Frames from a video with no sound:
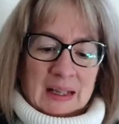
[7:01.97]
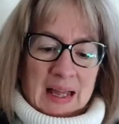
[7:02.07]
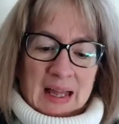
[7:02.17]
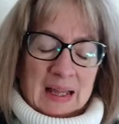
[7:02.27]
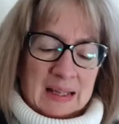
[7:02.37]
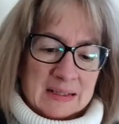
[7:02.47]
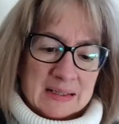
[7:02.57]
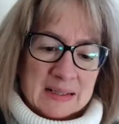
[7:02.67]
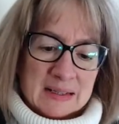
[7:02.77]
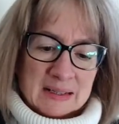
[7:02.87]
and
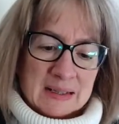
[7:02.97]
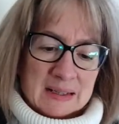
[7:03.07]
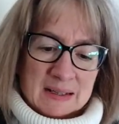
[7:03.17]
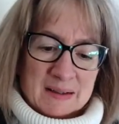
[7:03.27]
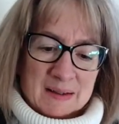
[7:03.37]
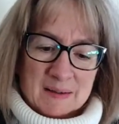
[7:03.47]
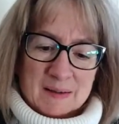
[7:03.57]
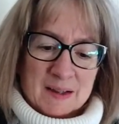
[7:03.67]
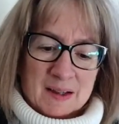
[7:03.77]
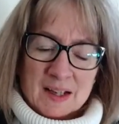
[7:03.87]

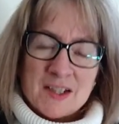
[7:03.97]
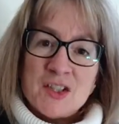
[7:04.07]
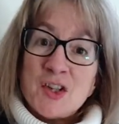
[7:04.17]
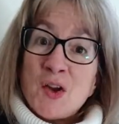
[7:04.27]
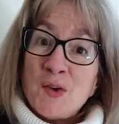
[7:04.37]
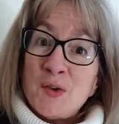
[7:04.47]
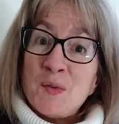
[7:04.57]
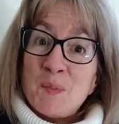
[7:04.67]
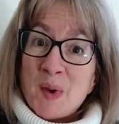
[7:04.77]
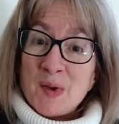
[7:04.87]
I show
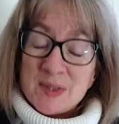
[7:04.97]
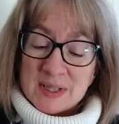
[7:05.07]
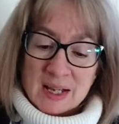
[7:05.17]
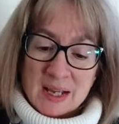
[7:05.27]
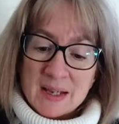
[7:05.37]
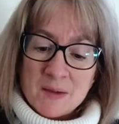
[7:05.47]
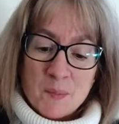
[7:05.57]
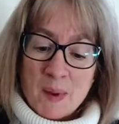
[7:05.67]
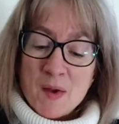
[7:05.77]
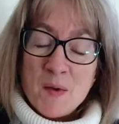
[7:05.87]
mostly,
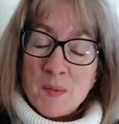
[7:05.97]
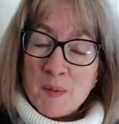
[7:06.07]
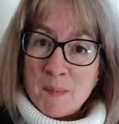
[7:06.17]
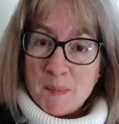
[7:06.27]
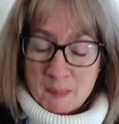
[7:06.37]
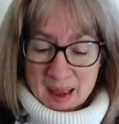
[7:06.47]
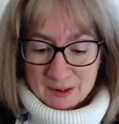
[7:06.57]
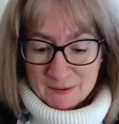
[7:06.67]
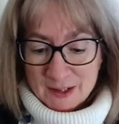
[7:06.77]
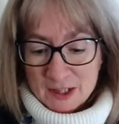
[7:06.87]
the main
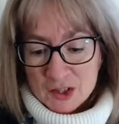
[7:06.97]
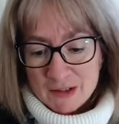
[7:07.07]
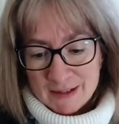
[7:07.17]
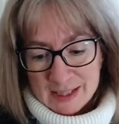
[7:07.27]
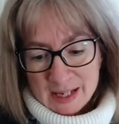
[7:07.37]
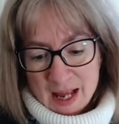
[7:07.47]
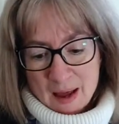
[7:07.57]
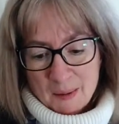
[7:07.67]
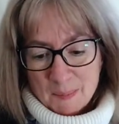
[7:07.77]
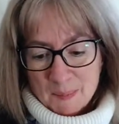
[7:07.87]
feature is
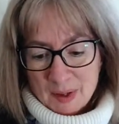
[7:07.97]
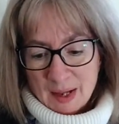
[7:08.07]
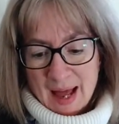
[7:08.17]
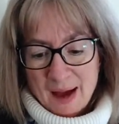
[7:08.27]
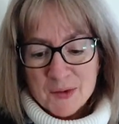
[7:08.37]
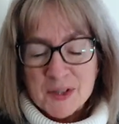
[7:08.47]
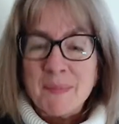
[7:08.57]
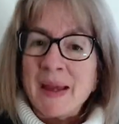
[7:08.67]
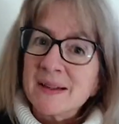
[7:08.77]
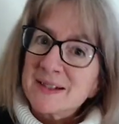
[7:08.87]
how to
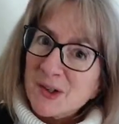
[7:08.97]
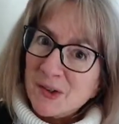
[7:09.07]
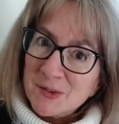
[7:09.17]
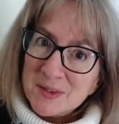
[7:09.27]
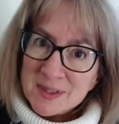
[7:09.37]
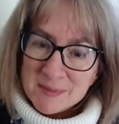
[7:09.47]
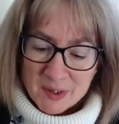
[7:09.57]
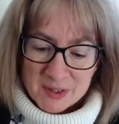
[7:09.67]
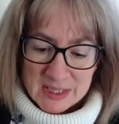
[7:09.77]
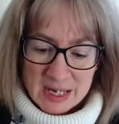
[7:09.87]
make scones,
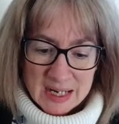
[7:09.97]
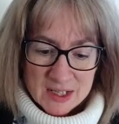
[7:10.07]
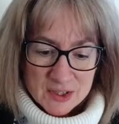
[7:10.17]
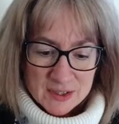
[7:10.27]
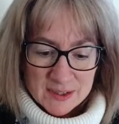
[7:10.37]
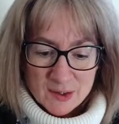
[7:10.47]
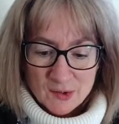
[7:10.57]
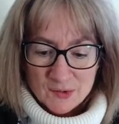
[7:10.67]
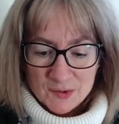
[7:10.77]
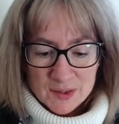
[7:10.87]
most delicious
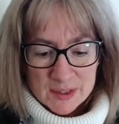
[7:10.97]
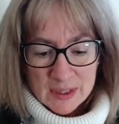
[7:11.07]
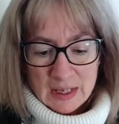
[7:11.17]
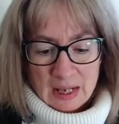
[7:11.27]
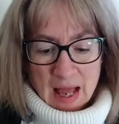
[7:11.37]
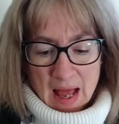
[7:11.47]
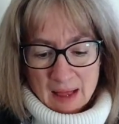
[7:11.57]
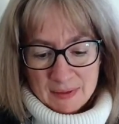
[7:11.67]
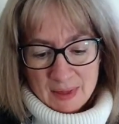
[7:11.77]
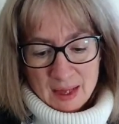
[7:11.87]
scones,
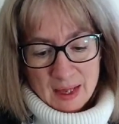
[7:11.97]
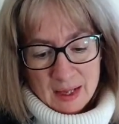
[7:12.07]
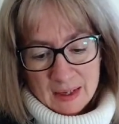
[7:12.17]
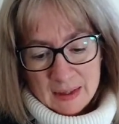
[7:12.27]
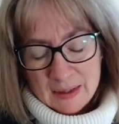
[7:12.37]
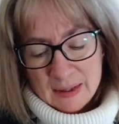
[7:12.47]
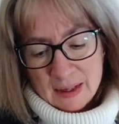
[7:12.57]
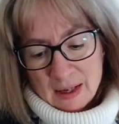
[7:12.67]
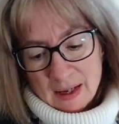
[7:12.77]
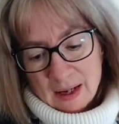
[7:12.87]
and then
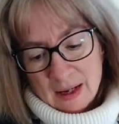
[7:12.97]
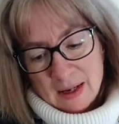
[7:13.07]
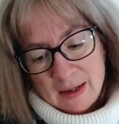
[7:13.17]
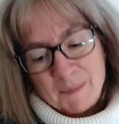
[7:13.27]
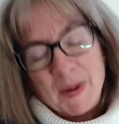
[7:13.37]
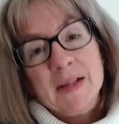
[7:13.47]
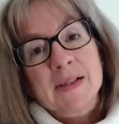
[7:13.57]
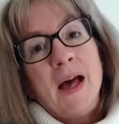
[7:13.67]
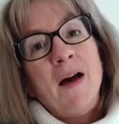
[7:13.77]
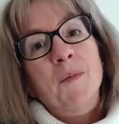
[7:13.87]
I mix it
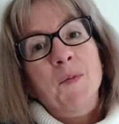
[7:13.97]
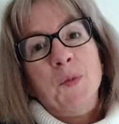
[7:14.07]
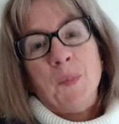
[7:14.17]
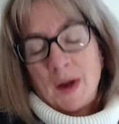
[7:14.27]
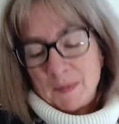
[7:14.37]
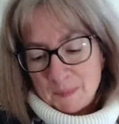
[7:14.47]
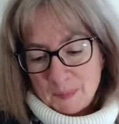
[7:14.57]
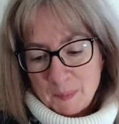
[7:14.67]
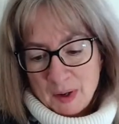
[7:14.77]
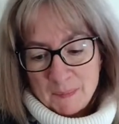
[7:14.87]
up. You
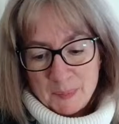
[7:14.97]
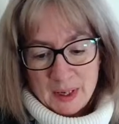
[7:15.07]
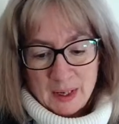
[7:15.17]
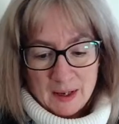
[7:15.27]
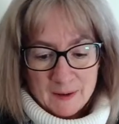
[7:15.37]
might be